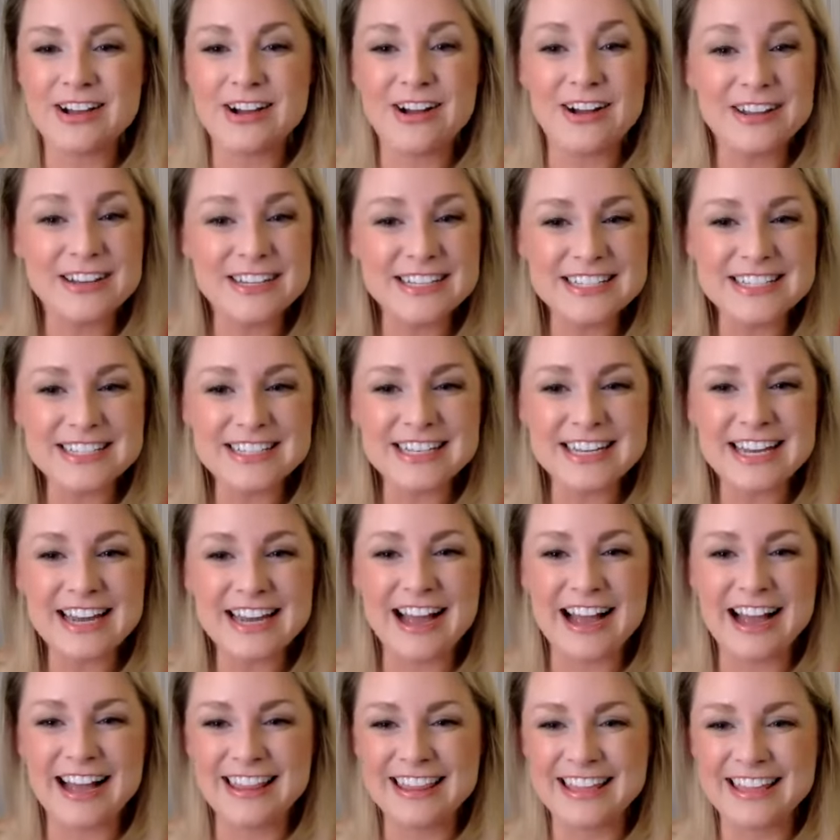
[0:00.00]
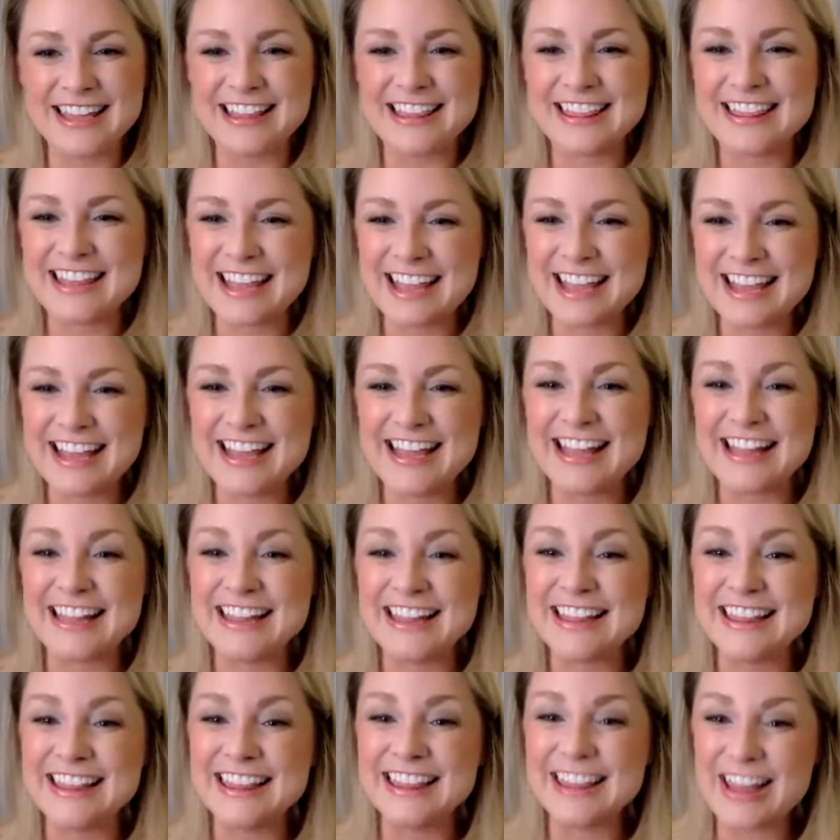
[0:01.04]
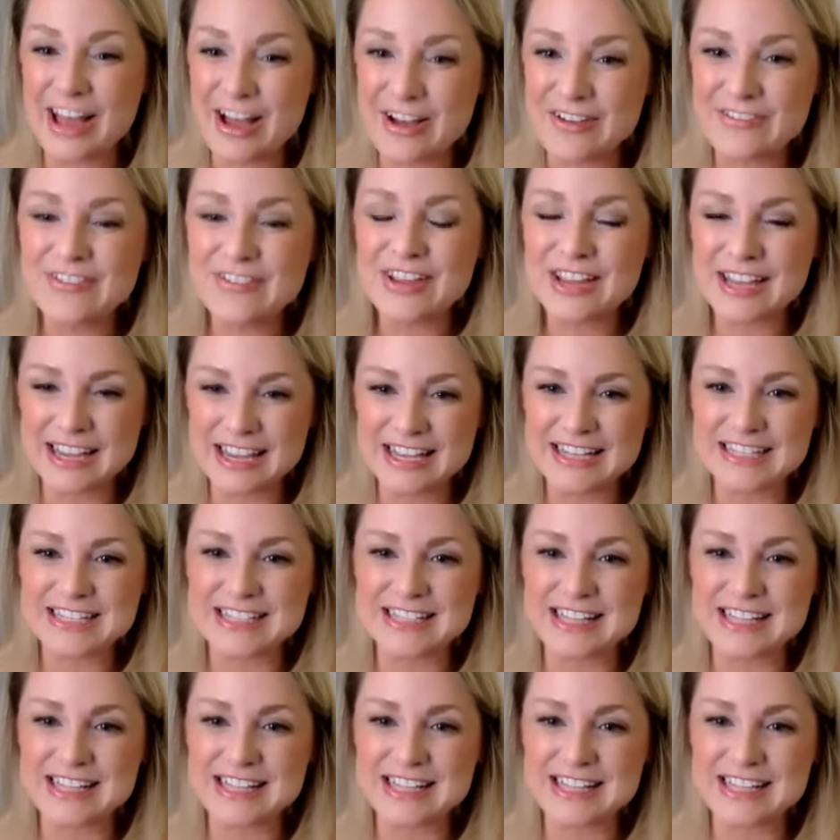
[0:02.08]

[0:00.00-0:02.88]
honestly, I think they love it.